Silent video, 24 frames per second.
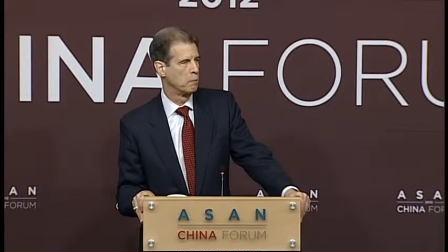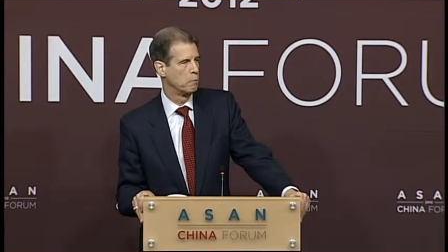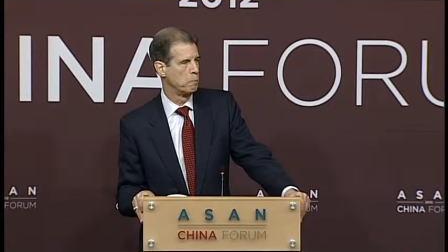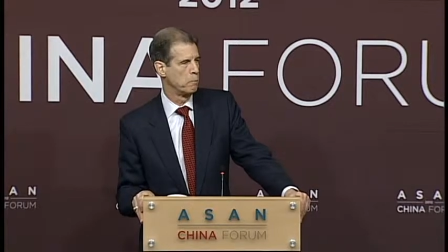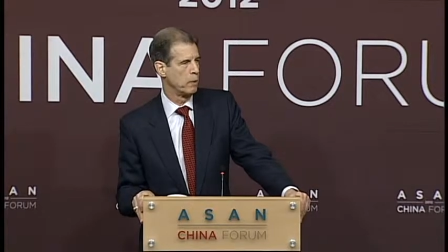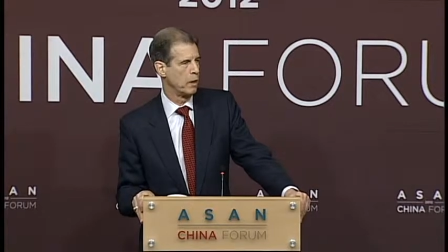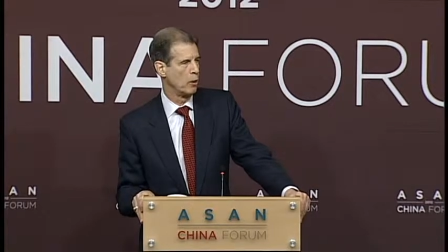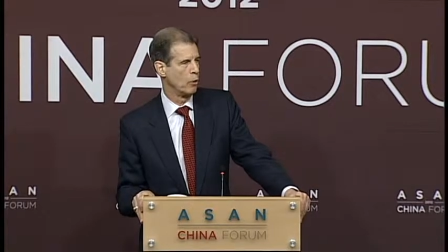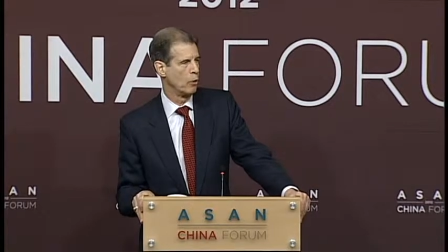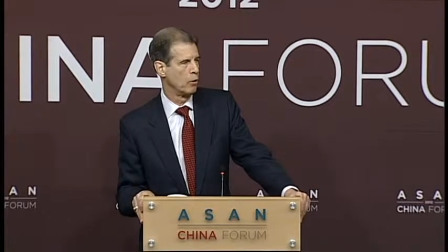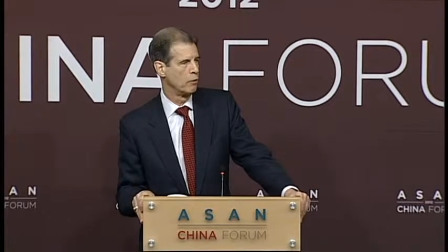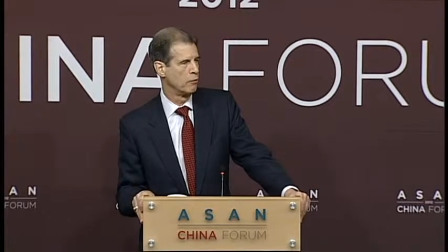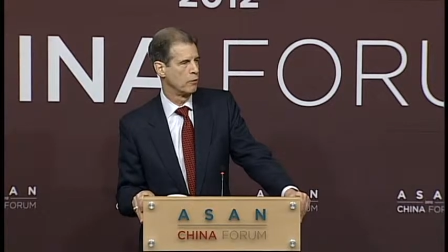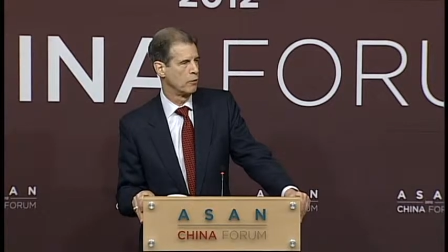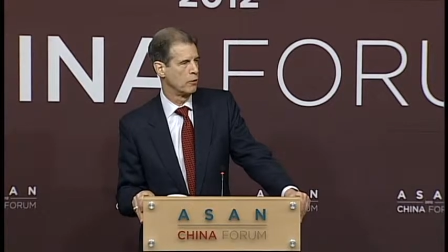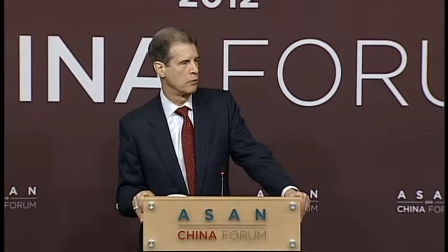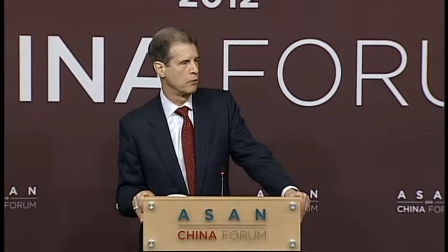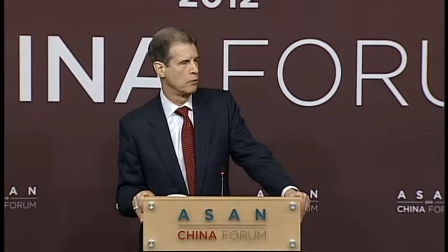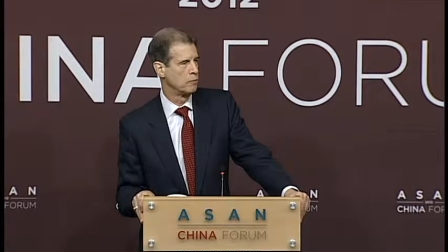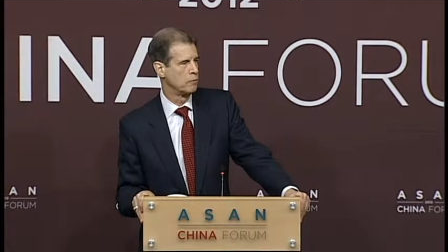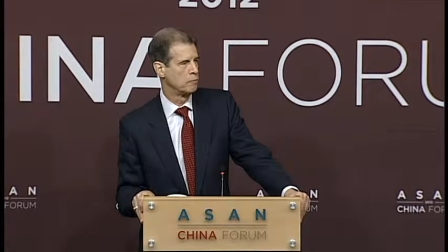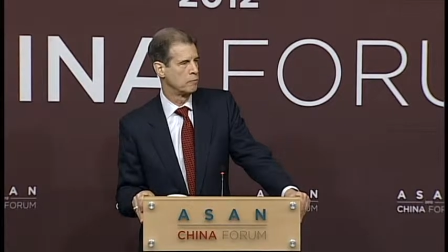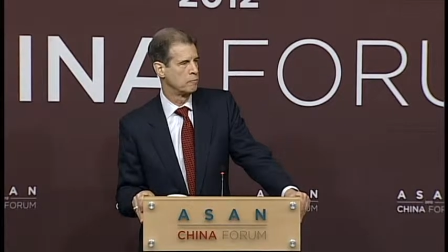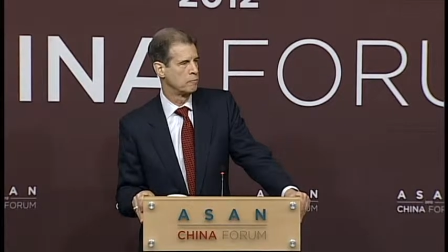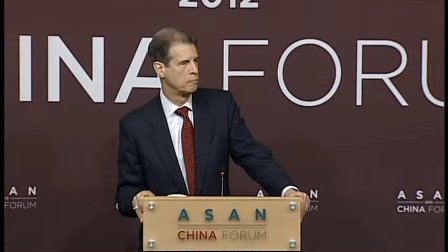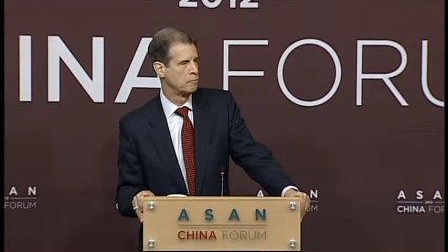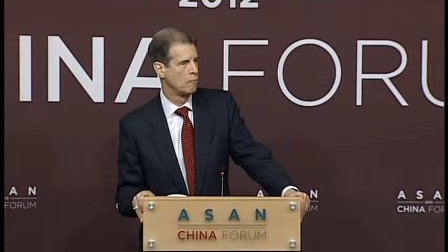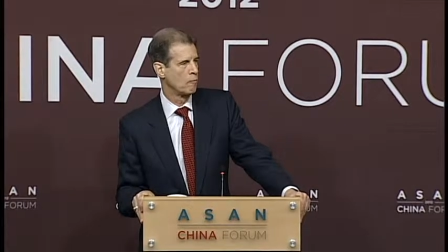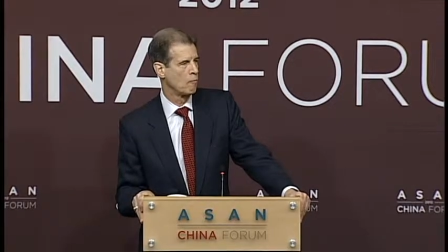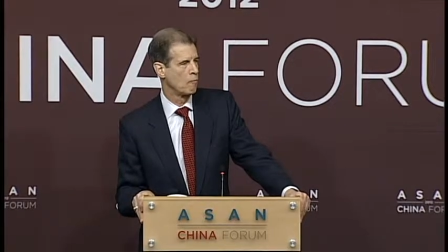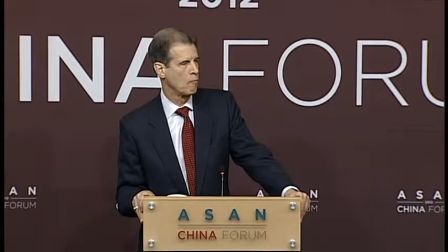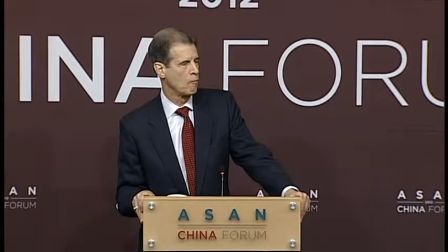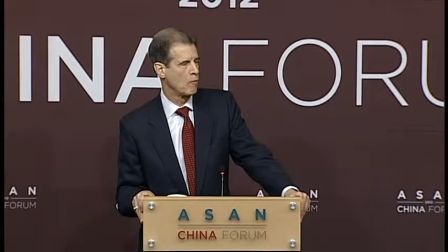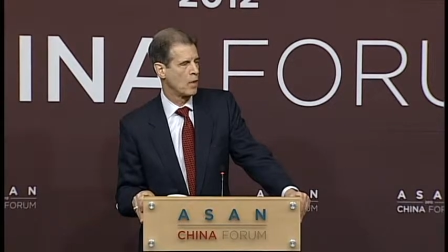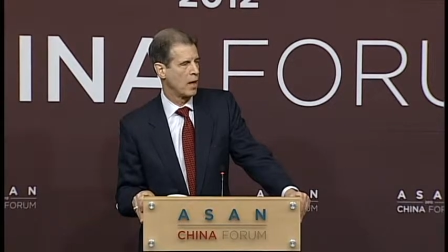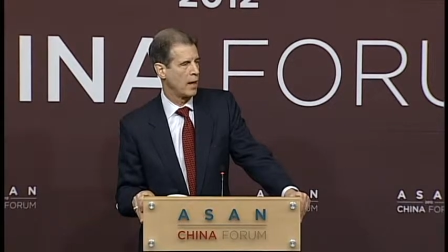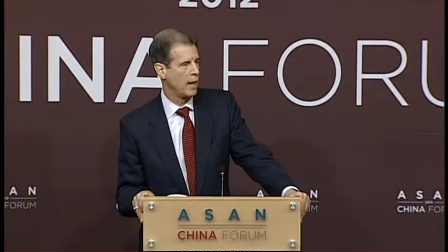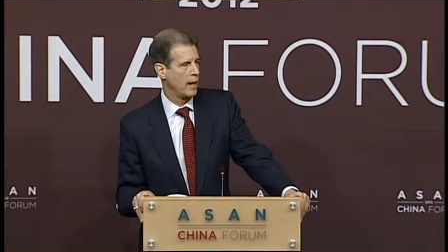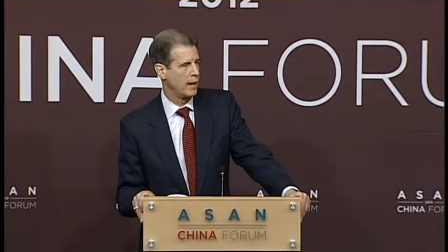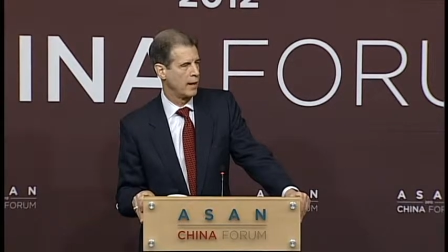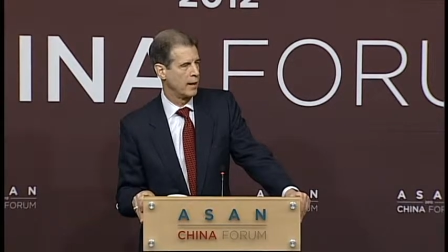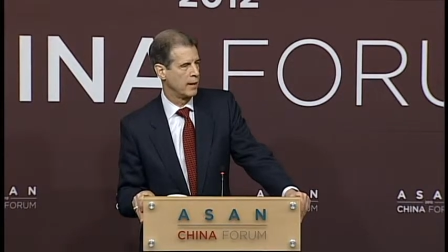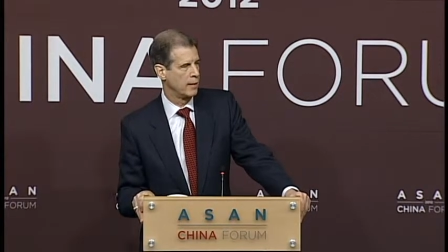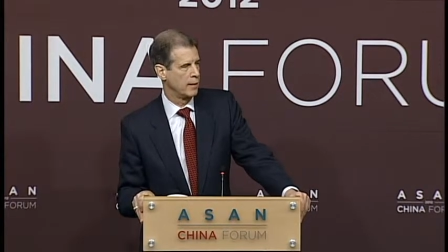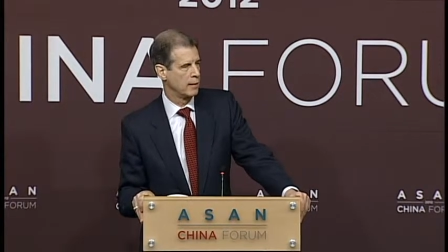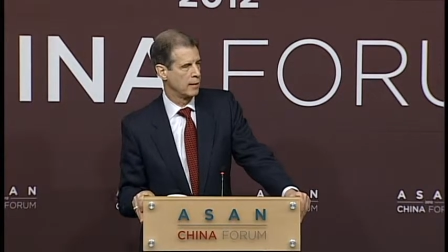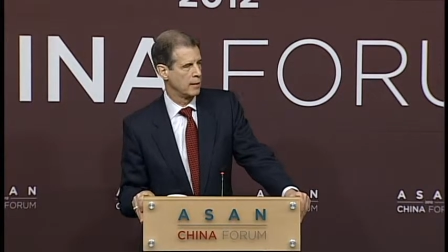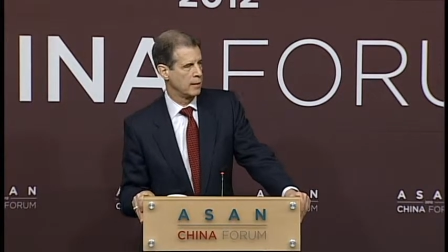powerful.
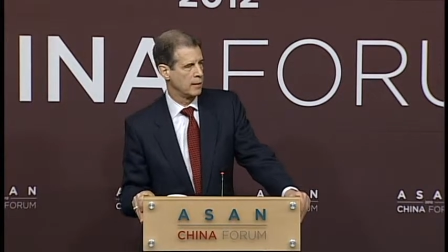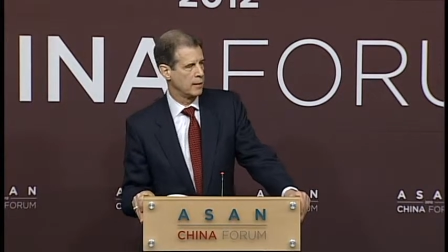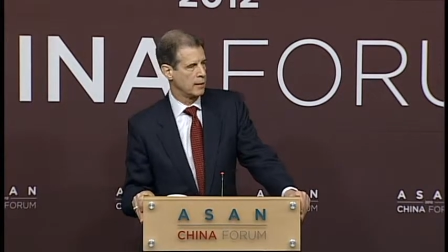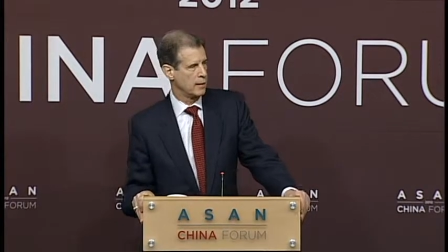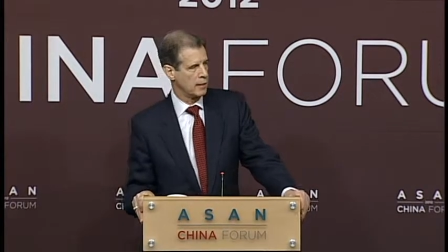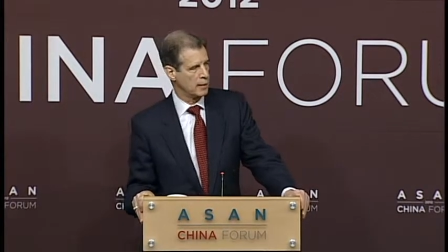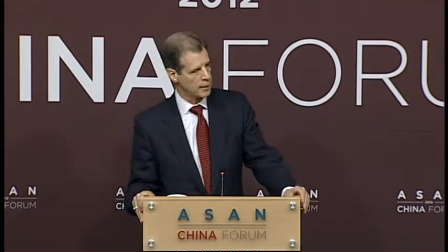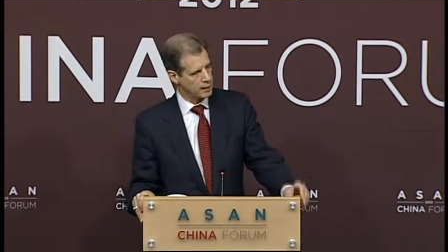And